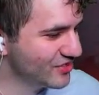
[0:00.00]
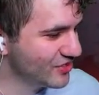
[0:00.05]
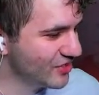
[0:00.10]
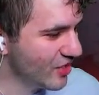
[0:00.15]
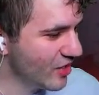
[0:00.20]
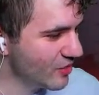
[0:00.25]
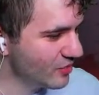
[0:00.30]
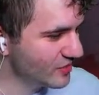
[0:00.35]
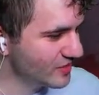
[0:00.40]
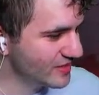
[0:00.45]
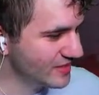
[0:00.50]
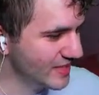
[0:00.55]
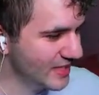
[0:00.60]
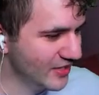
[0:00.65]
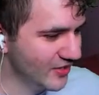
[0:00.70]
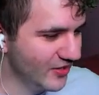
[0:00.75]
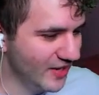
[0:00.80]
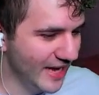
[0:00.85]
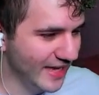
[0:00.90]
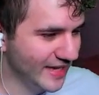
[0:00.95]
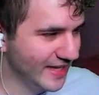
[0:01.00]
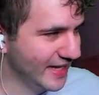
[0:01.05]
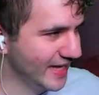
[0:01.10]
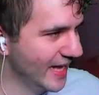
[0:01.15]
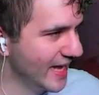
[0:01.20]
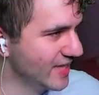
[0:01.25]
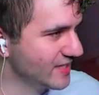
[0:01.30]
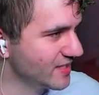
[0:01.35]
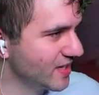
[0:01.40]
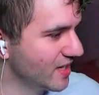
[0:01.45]
No secret I
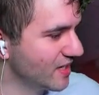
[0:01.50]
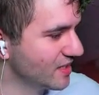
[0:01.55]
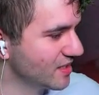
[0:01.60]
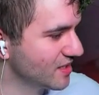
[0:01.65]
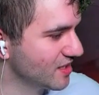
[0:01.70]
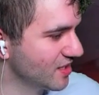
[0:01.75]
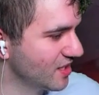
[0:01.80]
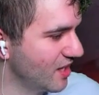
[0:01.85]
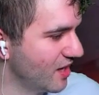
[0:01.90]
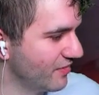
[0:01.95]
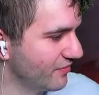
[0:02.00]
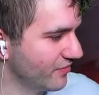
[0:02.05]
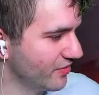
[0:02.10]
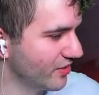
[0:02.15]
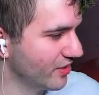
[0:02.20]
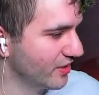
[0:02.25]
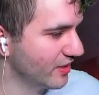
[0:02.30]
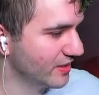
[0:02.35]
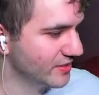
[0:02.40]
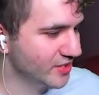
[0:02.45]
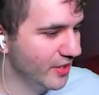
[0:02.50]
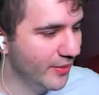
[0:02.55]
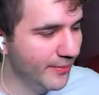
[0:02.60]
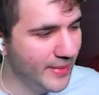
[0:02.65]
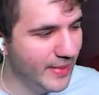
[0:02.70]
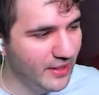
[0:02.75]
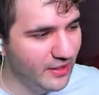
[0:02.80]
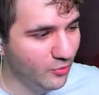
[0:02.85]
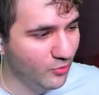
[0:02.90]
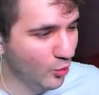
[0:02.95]
can't uncover. So, I
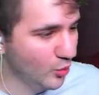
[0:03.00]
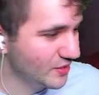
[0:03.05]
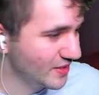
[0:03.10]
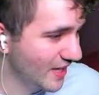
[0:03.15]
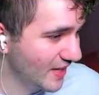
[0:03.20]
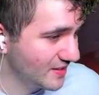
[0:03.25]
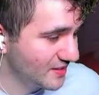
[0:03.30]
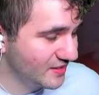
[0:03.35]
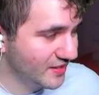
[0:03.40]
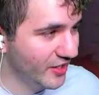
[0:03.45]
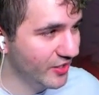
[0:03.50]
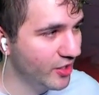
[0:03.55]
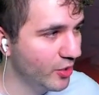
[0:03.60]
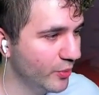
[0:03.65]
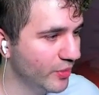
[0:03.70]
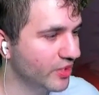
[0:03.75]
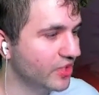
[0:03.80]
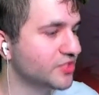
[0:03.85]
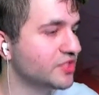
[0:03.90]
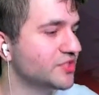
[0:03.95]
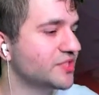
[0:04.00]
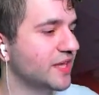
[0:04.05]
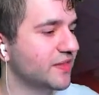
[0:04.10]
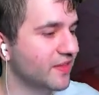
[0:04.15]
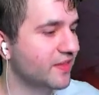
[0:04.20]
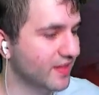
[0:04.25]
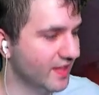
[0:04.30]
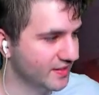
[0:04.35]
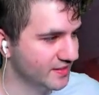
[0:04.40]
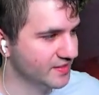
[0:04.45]
mean, worst case scenario, we could just take the
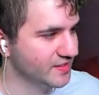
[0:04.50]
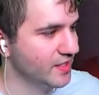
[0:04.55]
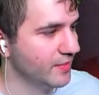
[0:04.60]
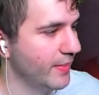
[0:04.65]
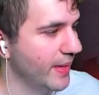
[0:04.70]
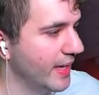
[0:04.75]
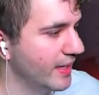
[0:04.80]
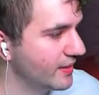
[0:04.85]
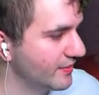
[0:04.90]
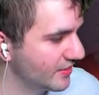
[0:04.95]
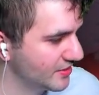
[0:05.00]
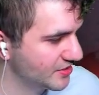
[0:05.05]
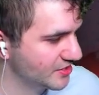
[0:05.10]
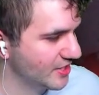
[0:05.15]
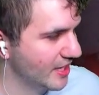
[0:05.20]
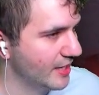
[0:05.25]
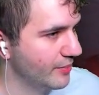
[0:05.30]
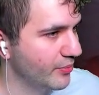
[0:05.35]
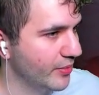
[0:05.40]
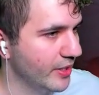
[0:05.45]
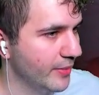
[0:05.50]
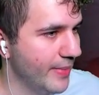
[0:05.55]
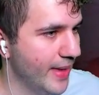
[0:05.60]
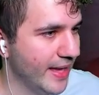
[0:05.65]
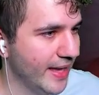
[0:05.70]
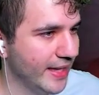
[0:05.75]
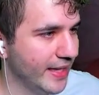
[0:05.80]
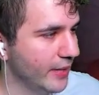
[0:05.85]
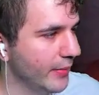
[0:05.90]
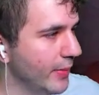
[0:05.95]
Gix's command and then just kind of bring it
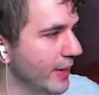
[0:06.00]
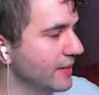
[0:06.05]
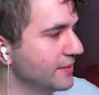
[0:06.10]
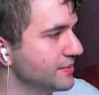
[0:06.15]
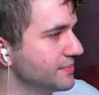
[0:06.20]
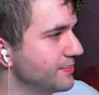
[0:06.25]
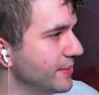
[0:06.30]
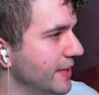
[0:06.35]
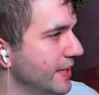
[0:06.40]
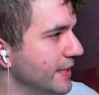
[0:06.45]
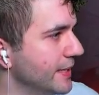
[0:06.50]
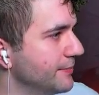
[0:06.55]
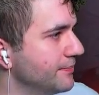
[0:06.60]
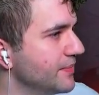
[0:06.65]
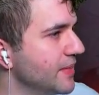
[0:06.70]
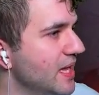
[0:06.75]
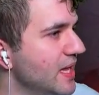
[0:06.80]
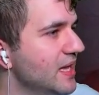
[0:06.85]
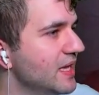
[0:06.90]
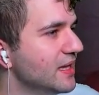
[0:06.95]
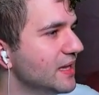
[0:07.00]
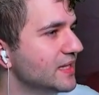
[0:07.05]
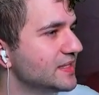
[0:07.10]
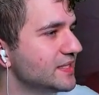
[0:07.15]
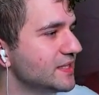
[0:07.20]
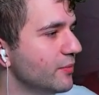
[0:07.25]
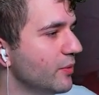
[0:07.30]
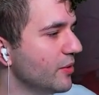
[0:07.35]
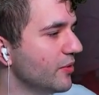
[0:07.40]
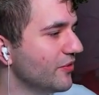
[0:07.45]
back anyway. But, let's see.
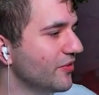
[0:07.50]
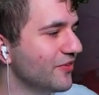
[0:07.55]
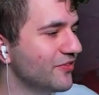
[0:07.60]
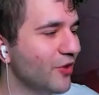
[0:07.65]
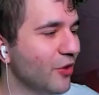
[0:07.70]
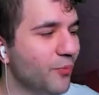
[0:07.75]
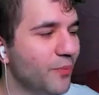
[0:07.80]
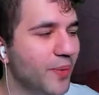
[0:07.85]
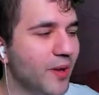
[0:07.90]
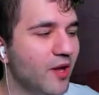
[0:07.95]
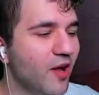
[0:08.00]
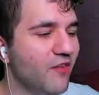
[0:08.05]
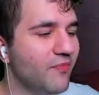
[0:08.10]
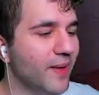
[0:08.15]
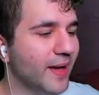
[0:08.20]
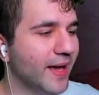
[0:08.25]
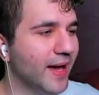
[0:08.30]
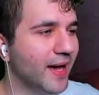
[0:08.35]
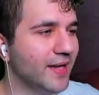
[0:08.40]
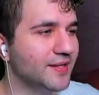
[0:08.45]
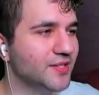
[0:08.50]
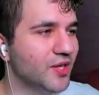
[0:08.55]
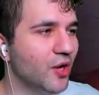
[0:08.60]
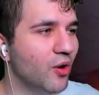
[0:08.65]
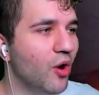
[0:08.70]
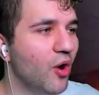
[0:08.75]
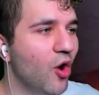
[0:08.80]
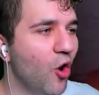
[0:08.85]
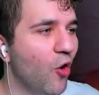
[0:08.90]
Well, don't pick off my Kaito.